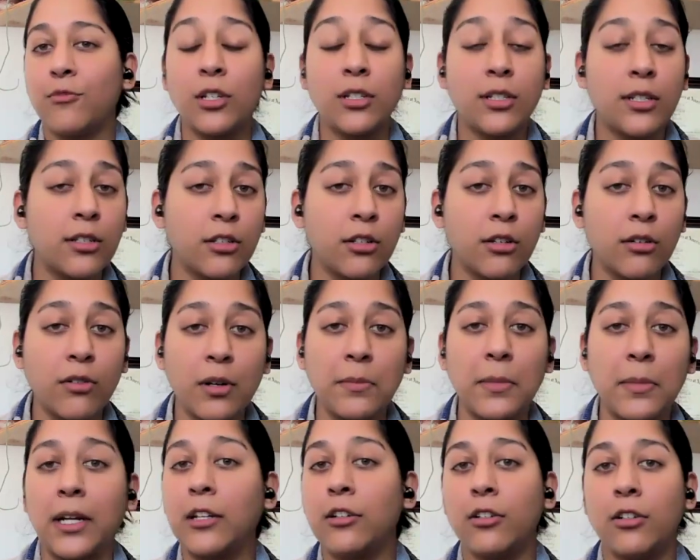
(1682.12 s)
Just as a
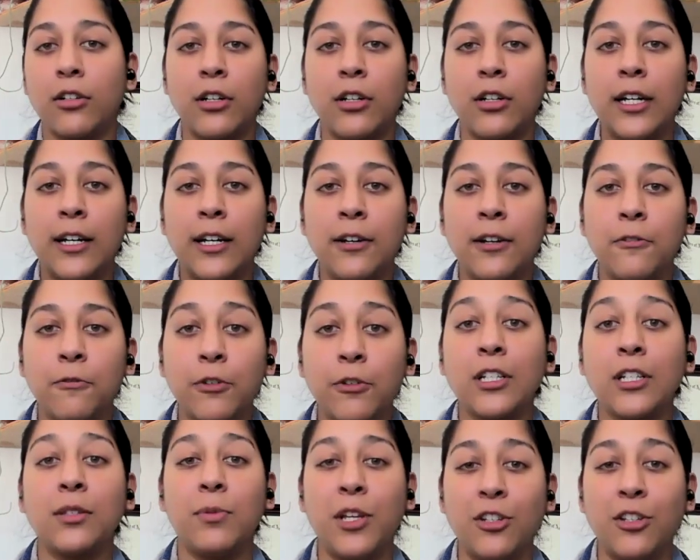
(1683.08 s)
reminder,
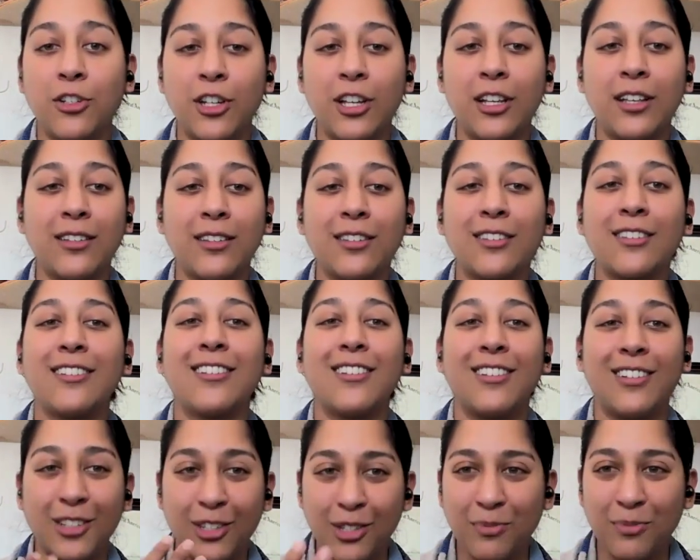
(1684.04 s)
free speech is
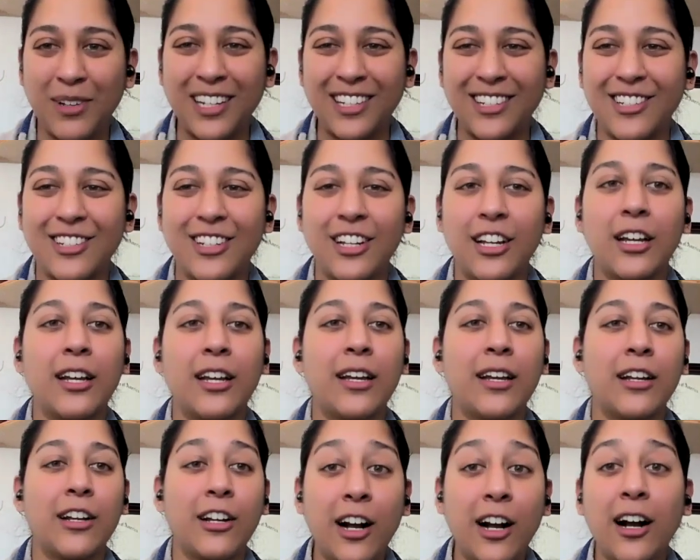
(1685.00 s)
speech.
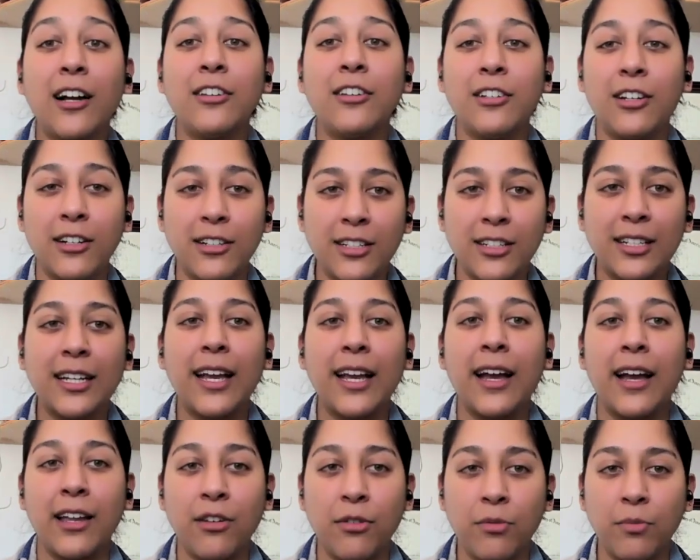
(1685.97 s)
Conduct
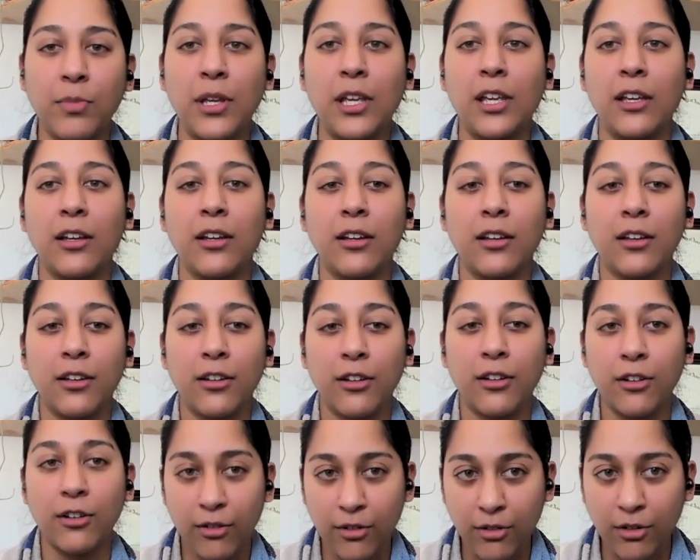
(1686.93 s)
can be
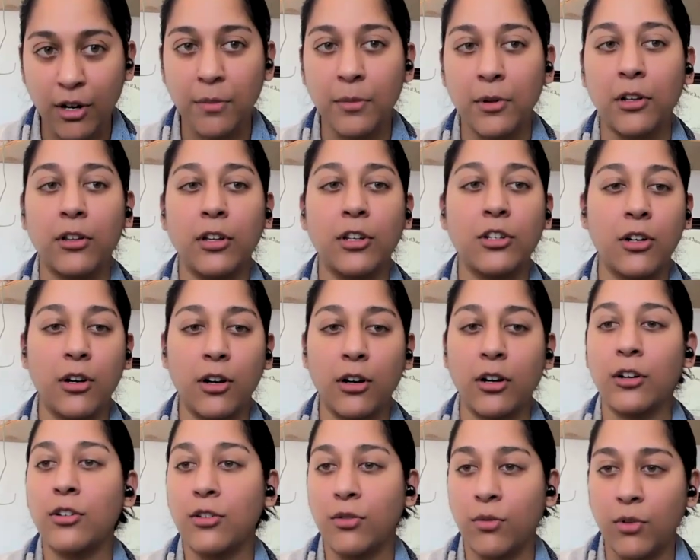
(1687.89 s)
criminally
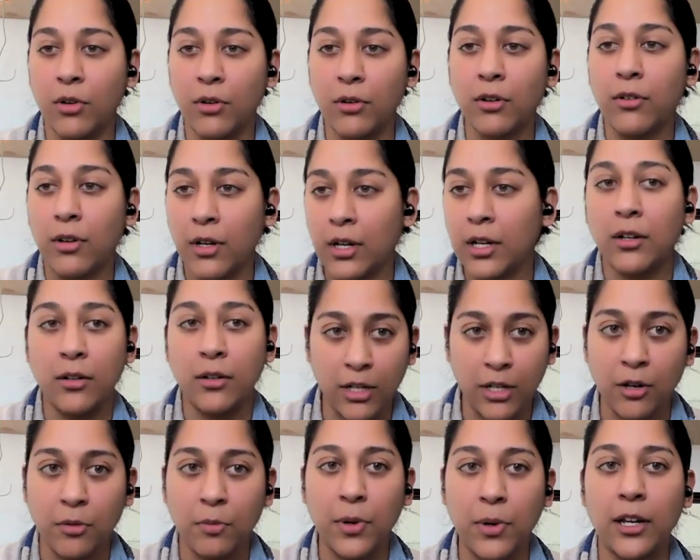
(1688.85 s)
charged or
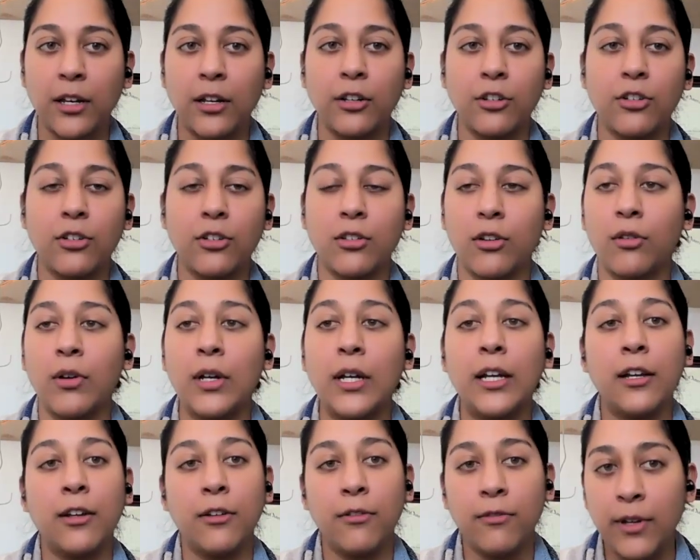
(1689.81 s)
punished. So
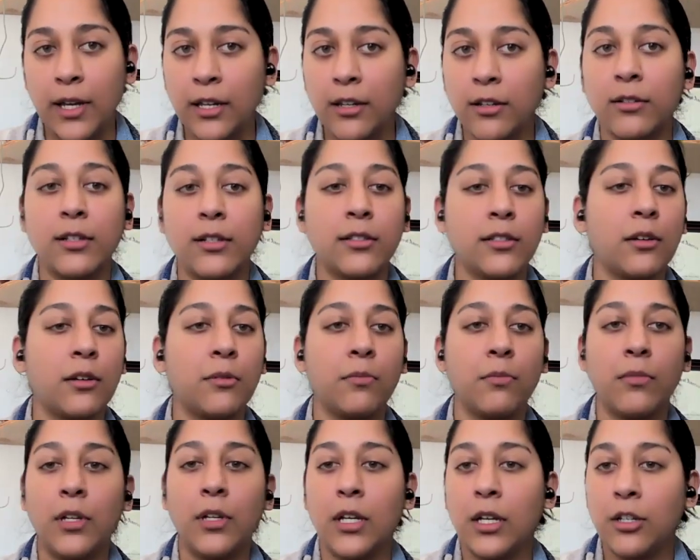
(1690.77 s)

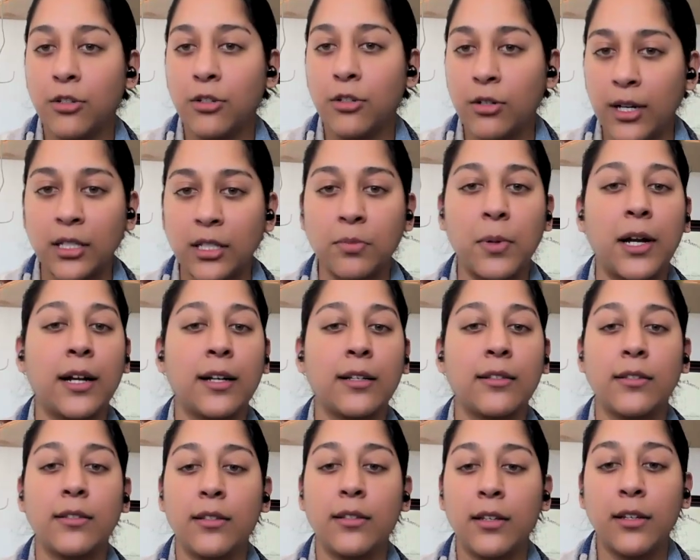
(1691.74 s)
vandalism,
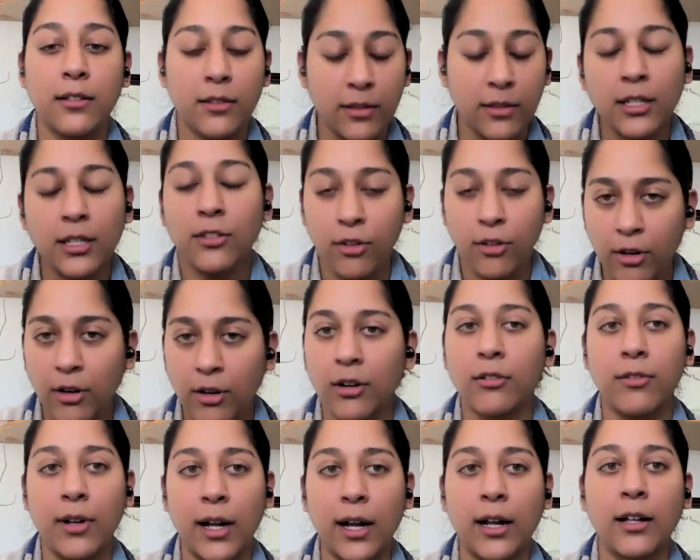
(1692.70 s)
trespass, these
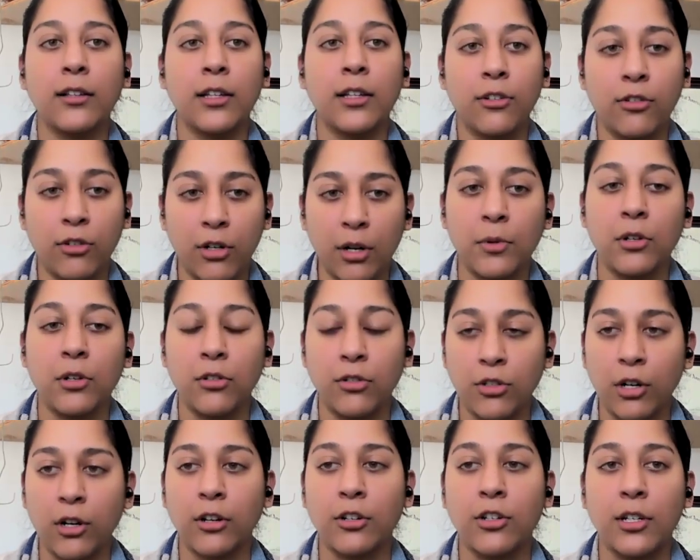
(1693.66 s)
are valid criminal
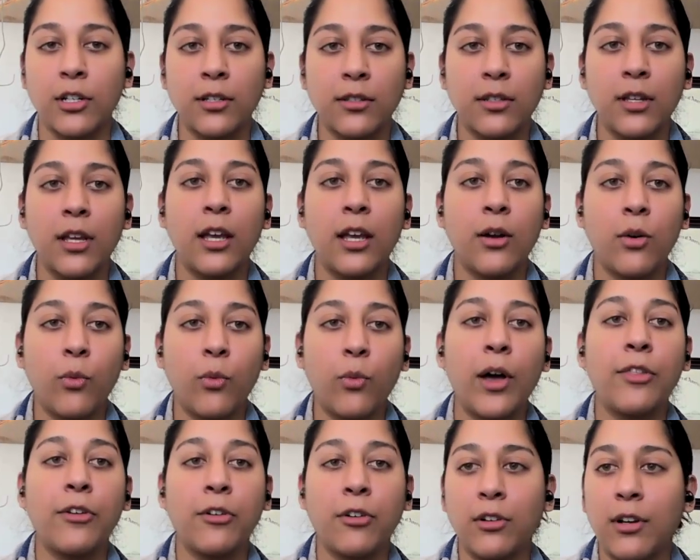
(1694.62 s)
charges,
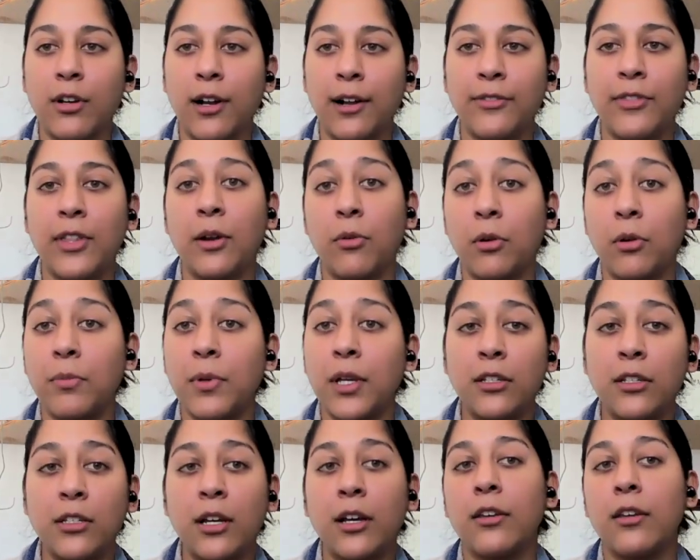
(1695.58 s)
whether or not they were
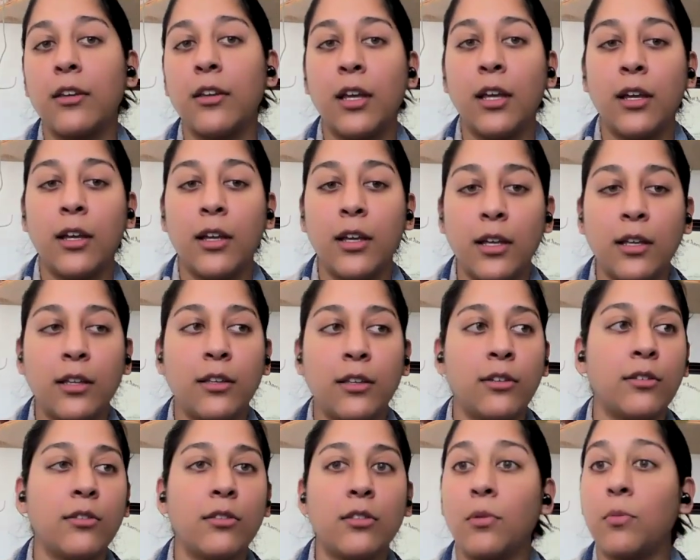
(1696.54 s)
being done
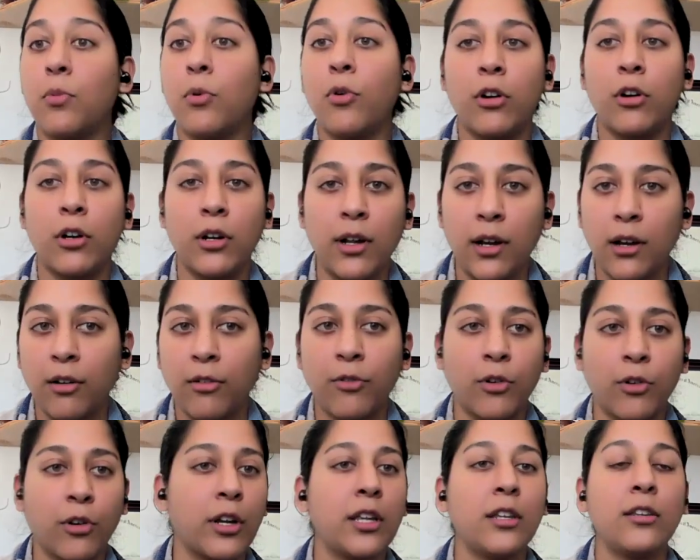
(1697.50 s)
in support
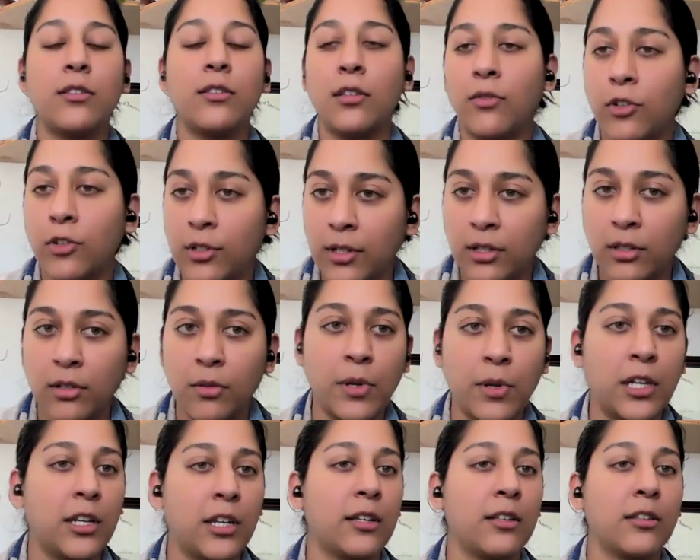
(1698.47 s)
of or in civil
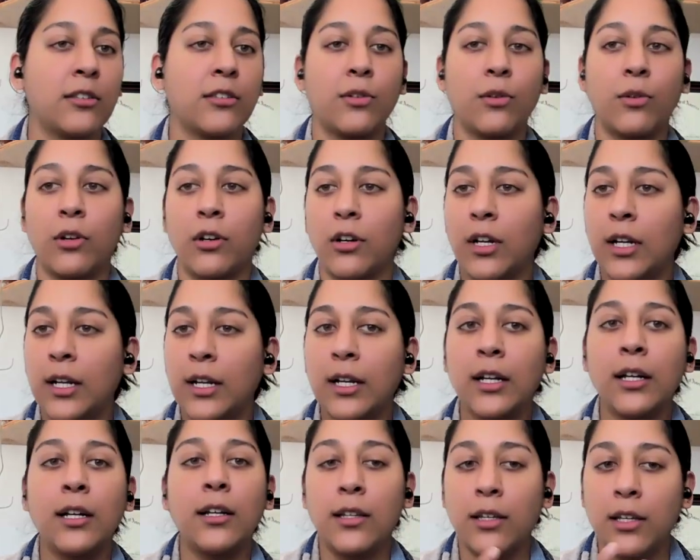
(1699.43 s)
disobedience or
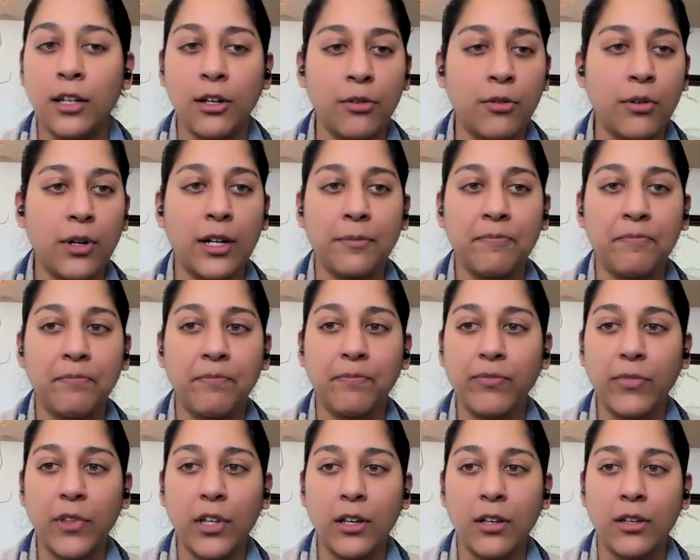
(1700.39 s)

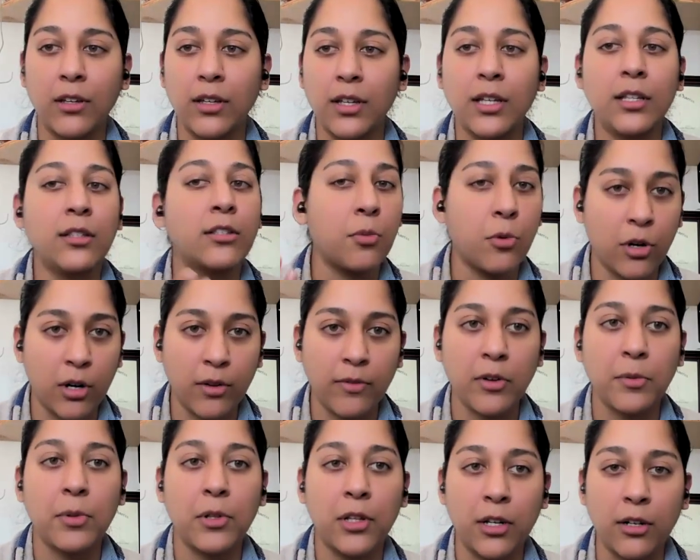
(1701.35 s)
in support
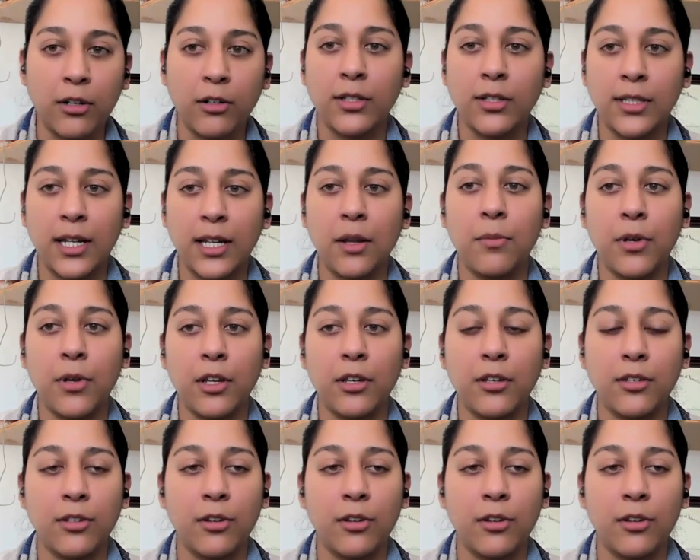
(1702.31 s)
of a political statement.